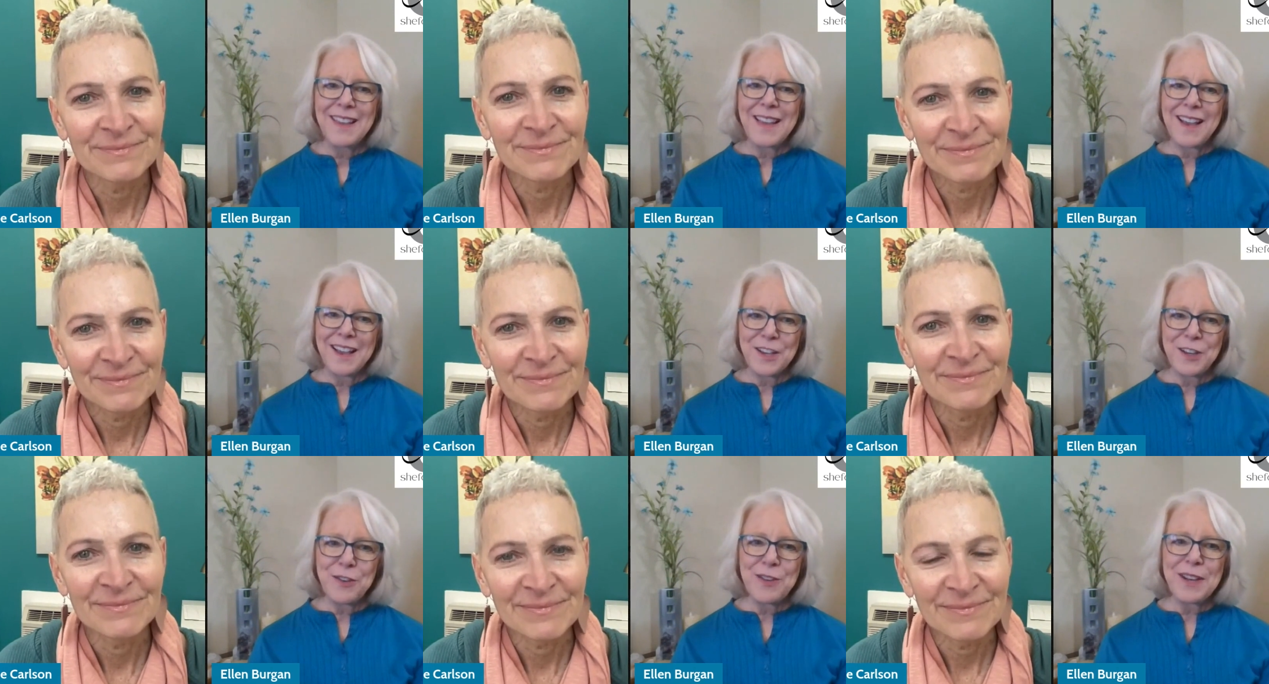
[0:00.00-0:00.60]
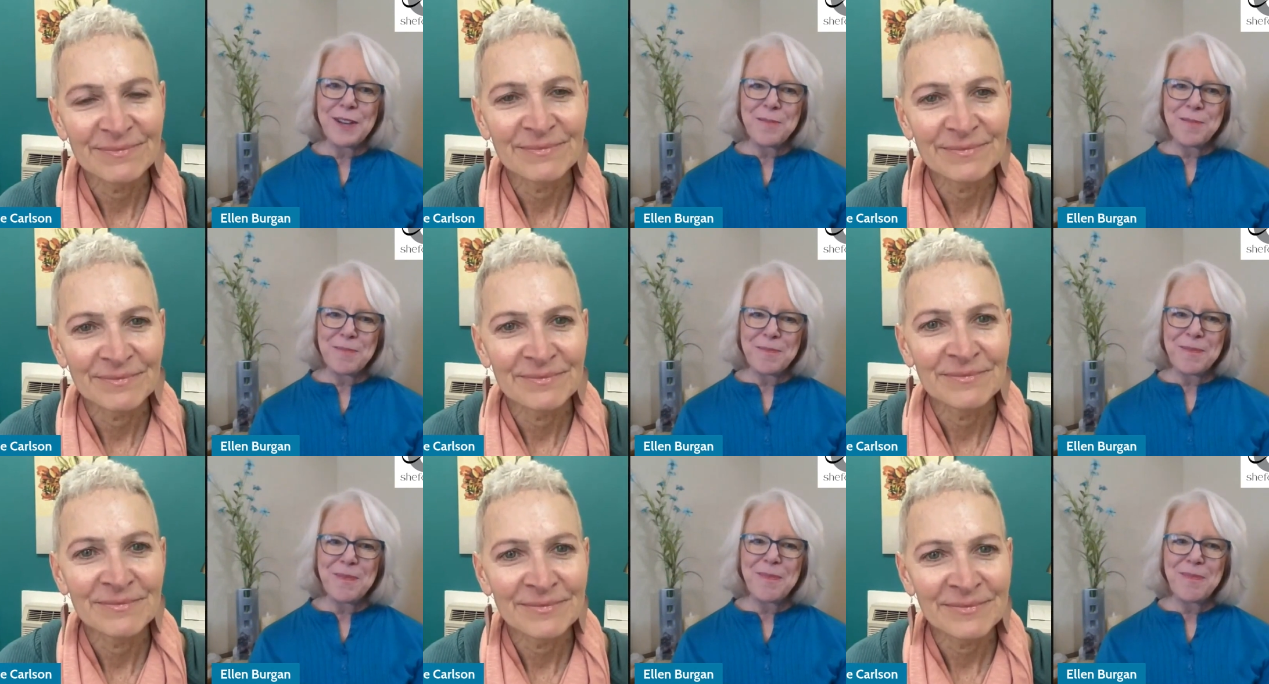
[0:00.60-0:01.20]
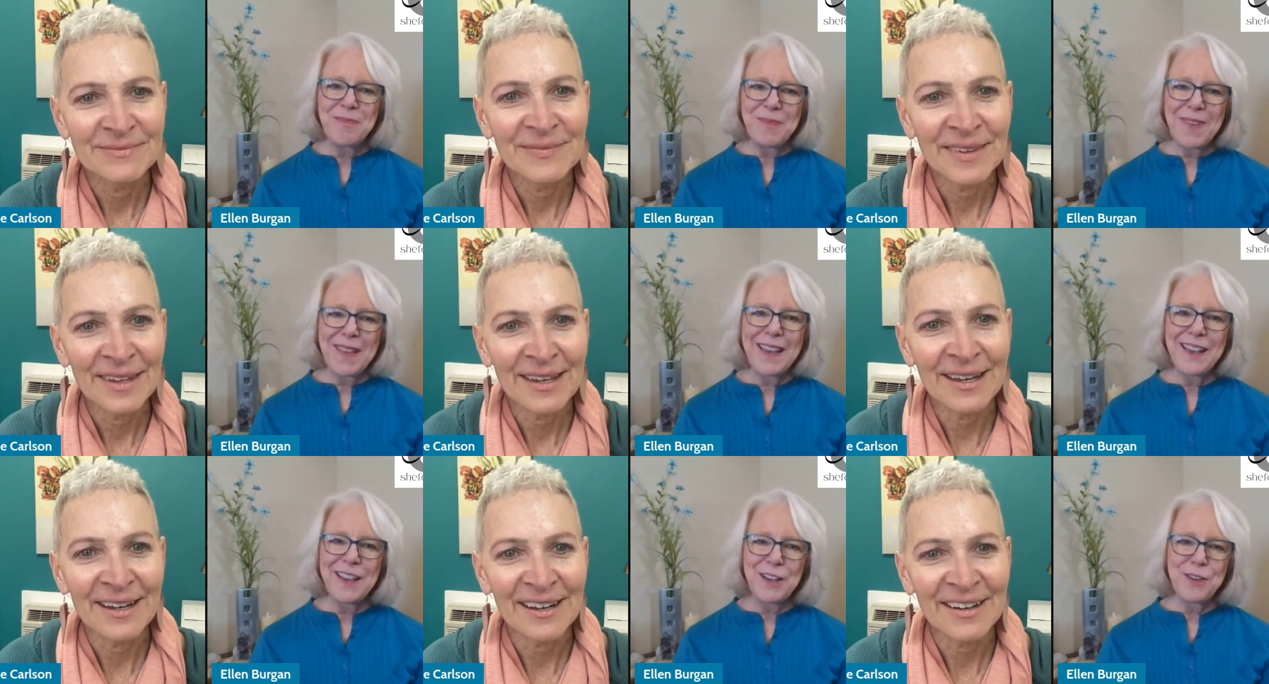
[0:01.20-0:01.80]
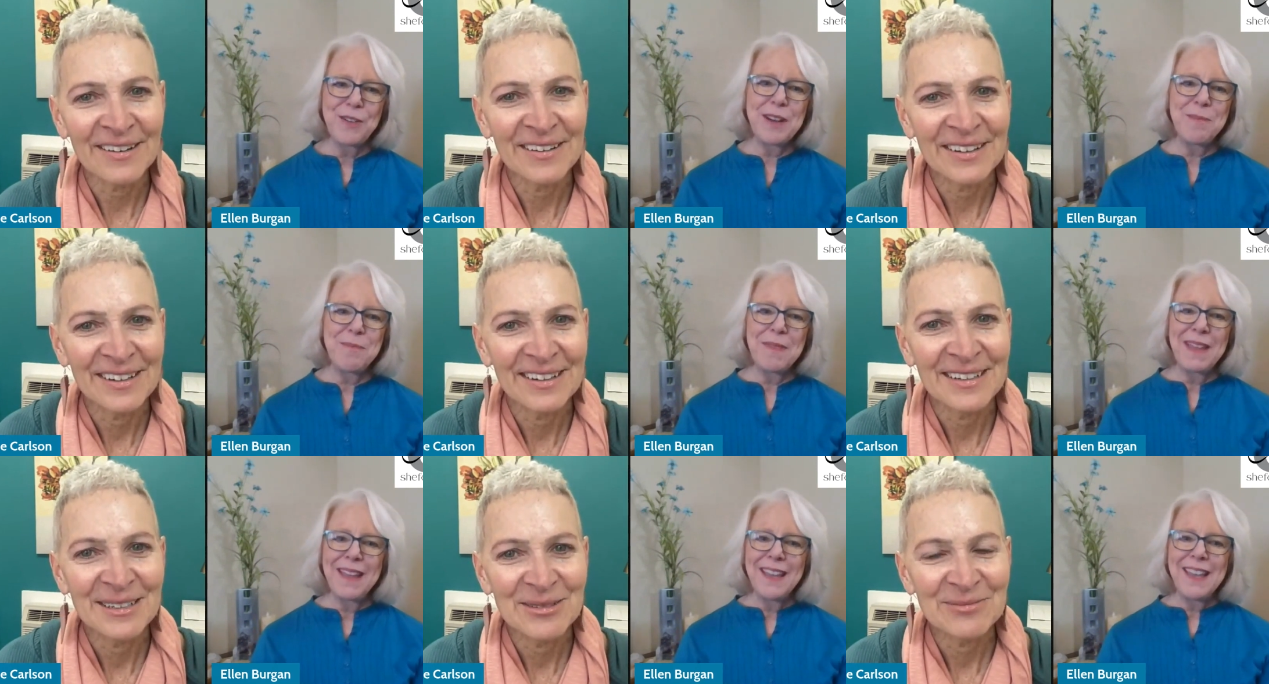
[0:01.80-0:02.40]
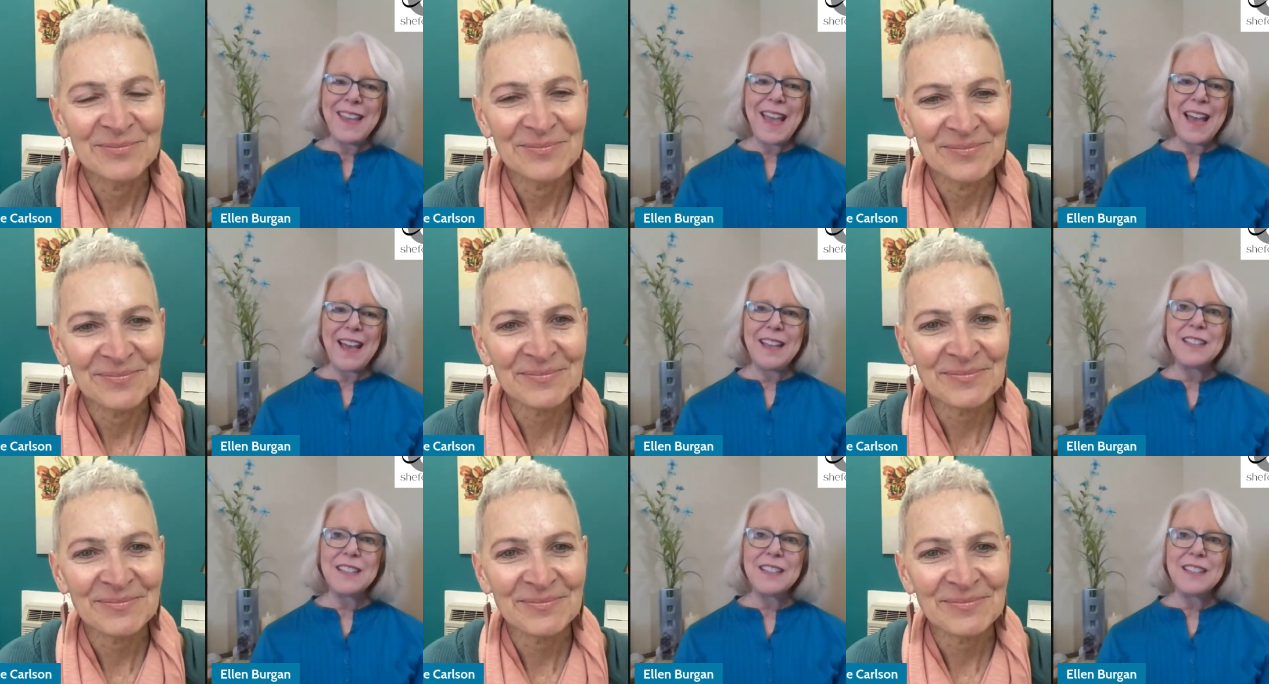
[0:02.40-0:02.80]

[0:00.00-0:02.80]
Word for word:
Speaker 1: I agree. I agree. Yeah,